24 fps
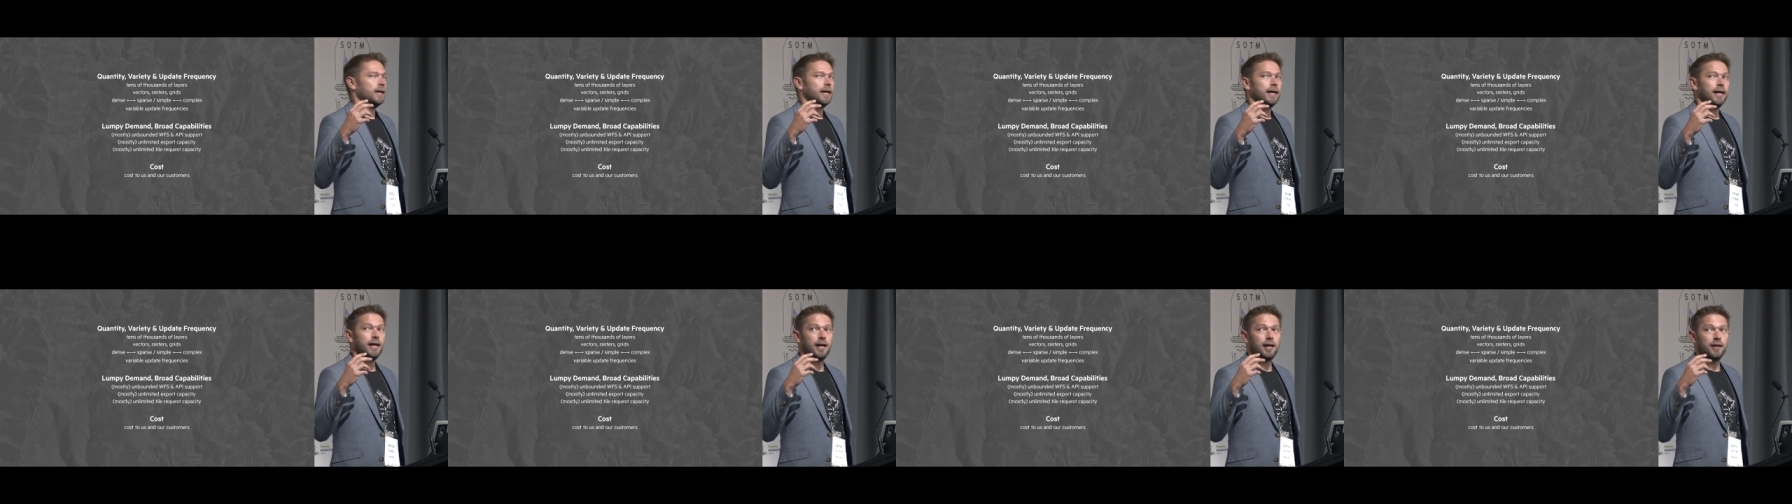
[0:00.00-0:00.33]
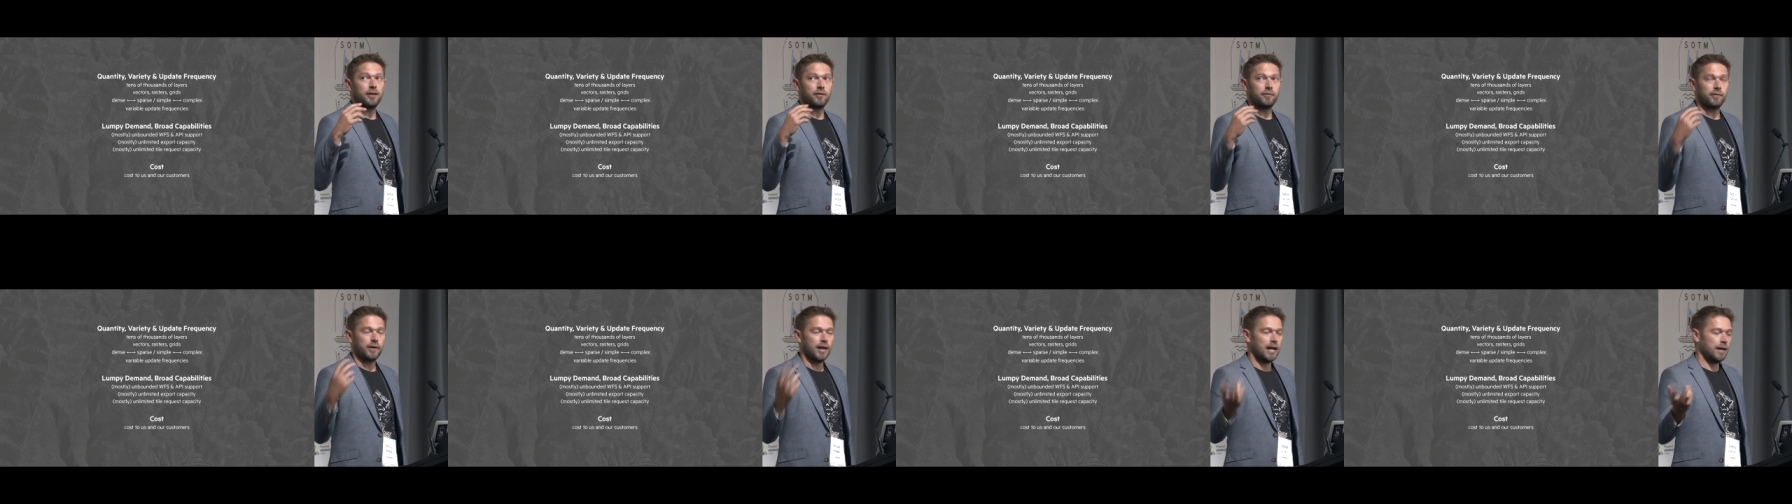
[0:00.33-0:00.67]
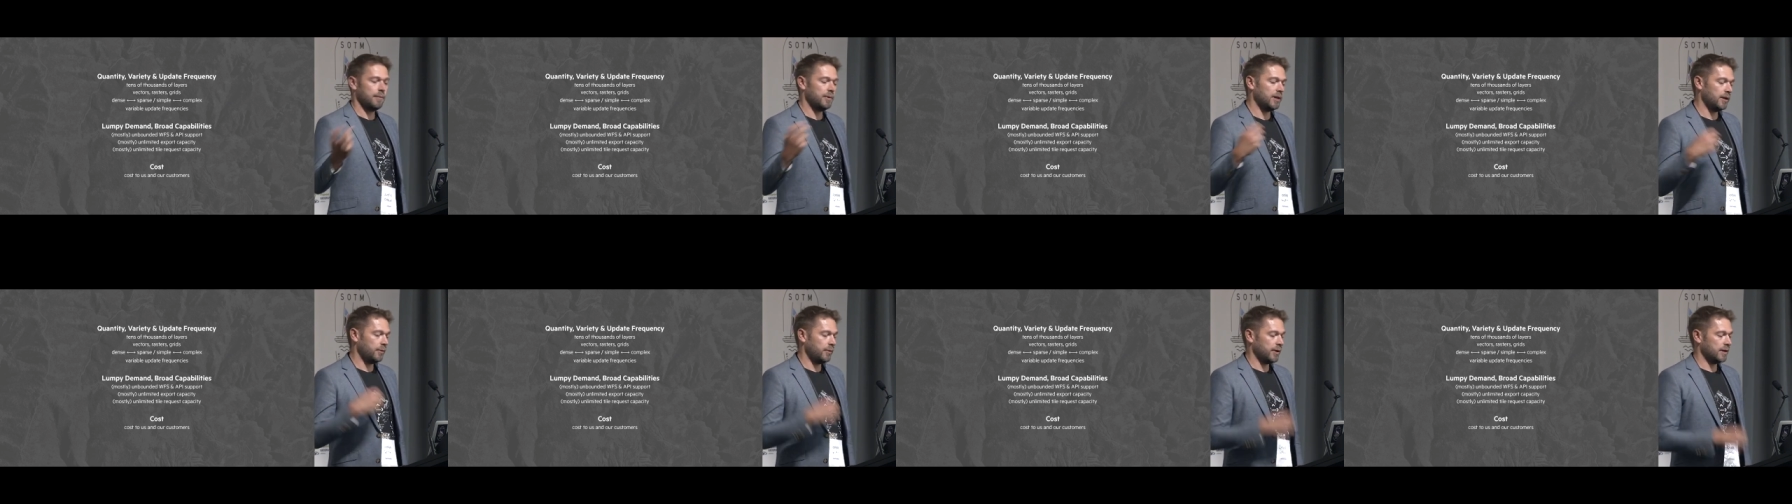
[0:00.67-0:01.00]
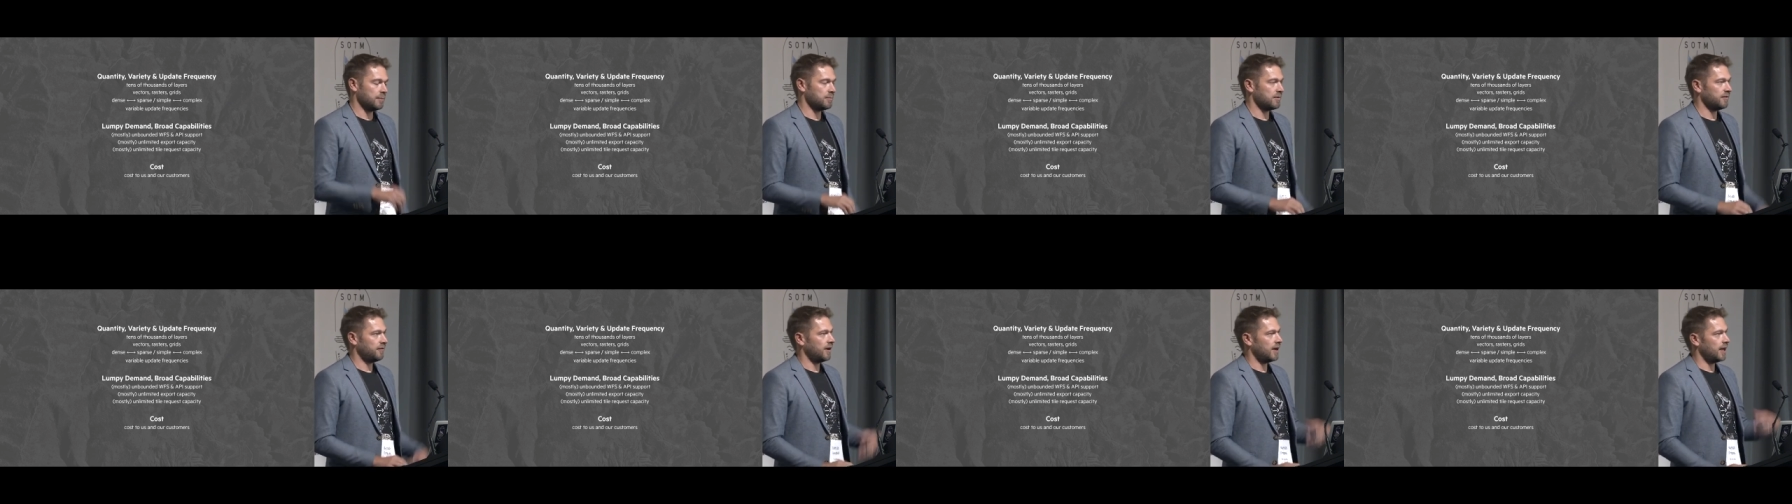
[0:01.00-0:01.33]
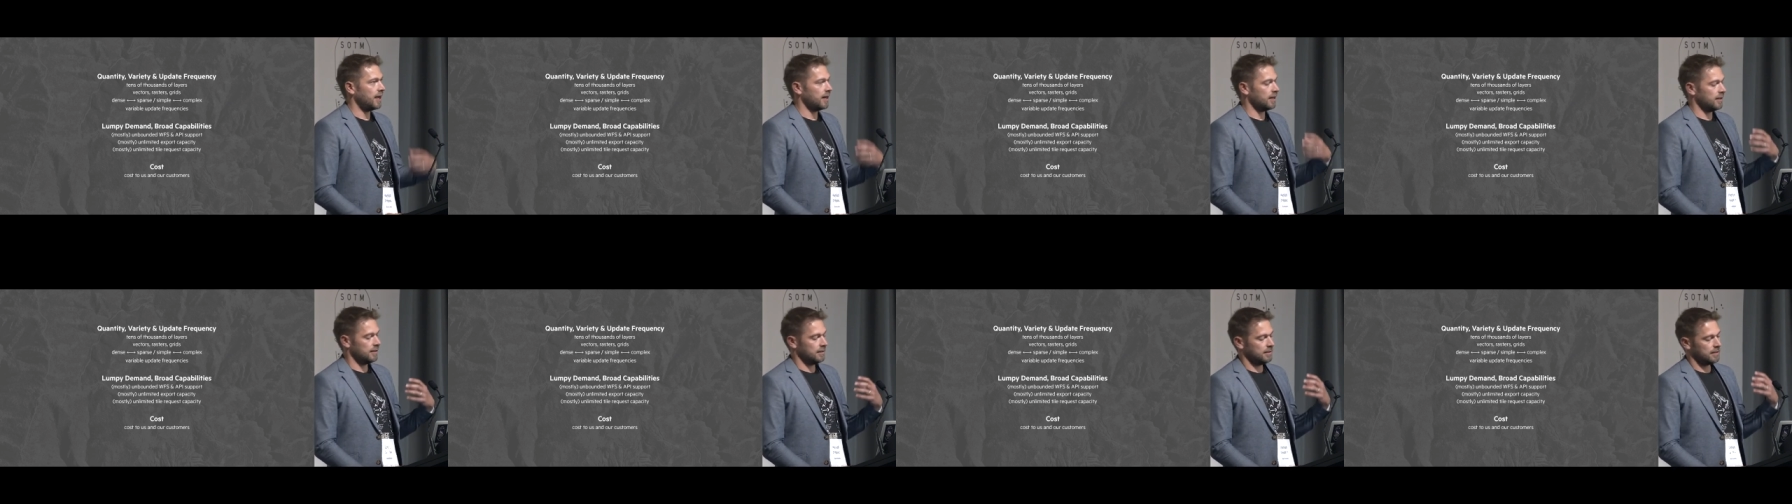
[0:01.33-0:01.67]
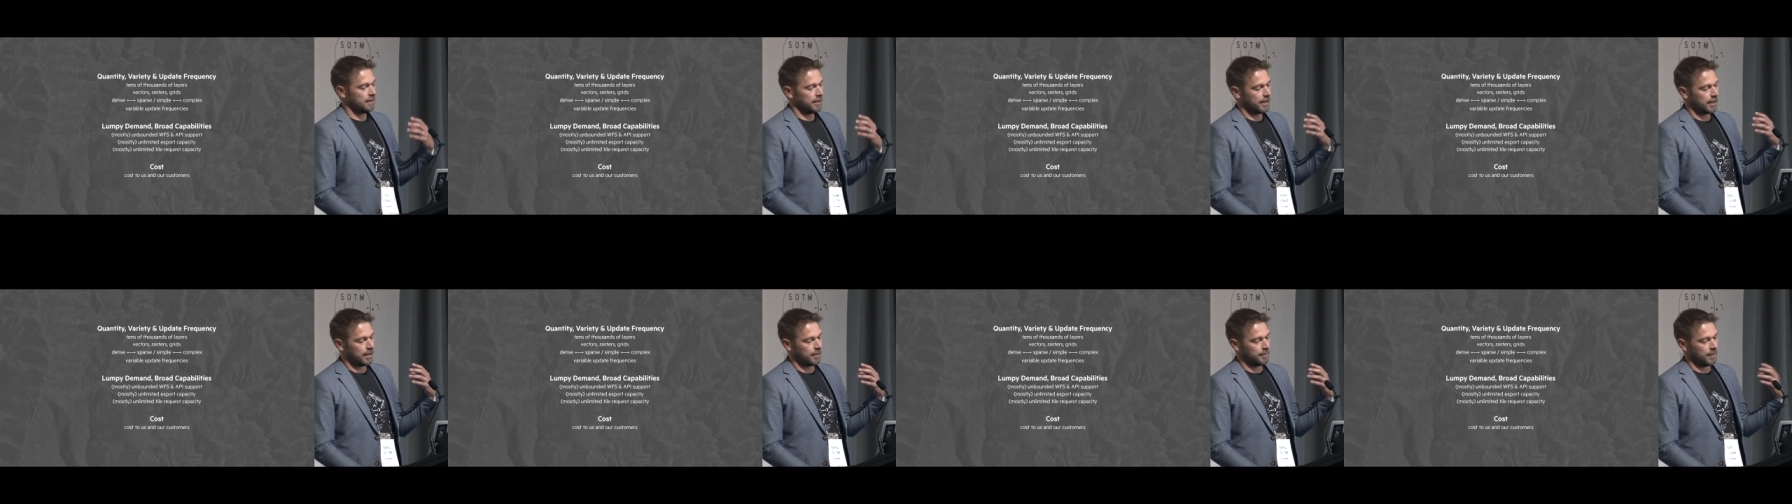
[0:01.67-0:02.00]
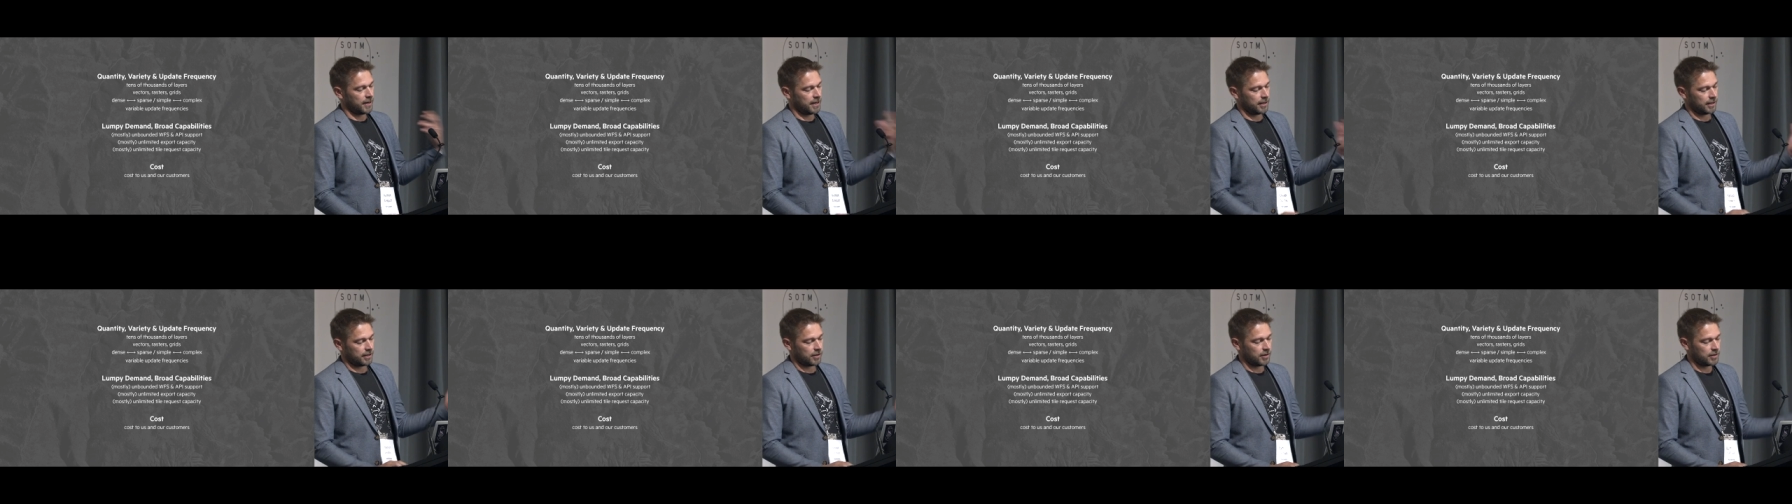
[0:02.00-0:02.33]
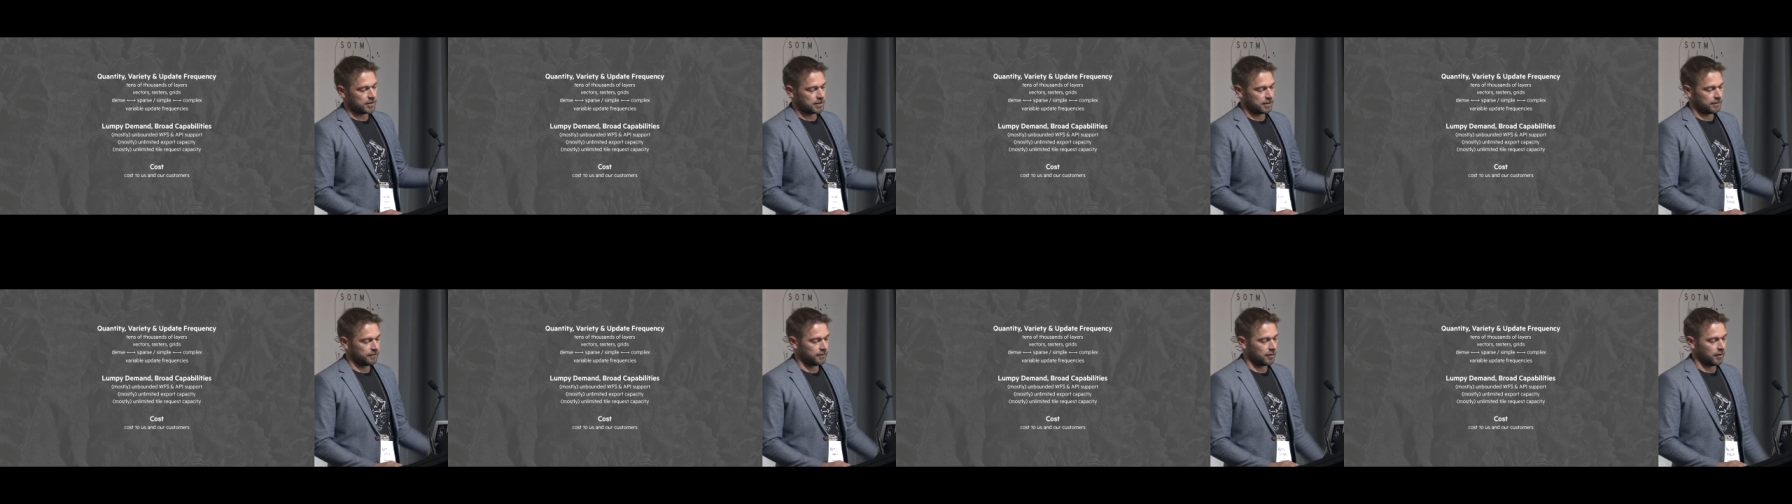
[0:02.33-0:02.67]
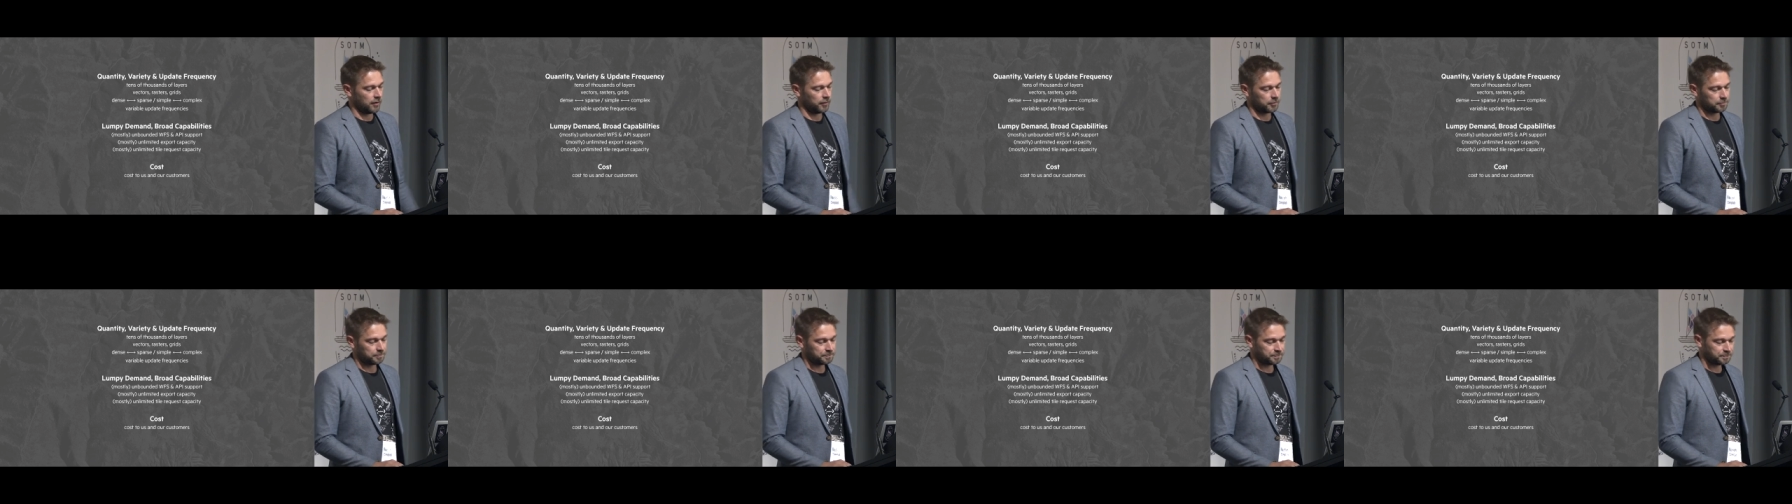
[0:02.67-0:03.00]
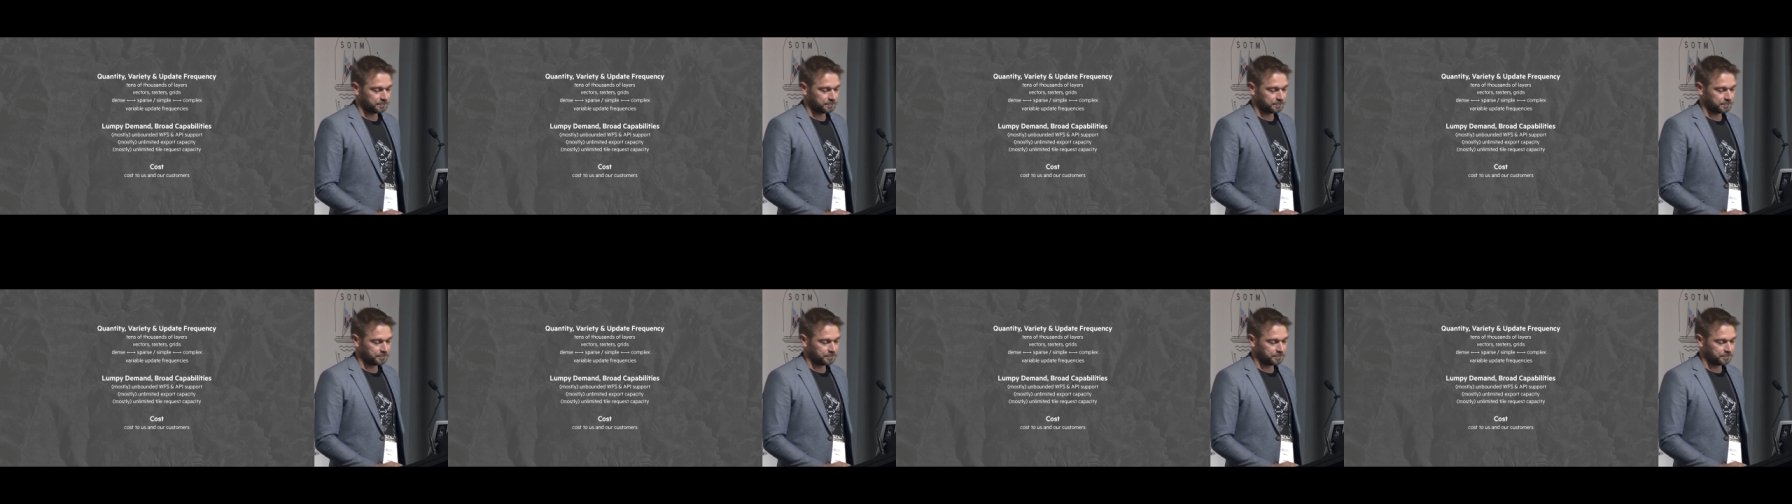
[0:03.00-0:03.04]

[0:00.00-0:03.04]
uh, the reliability we can provide um, and the costs involved.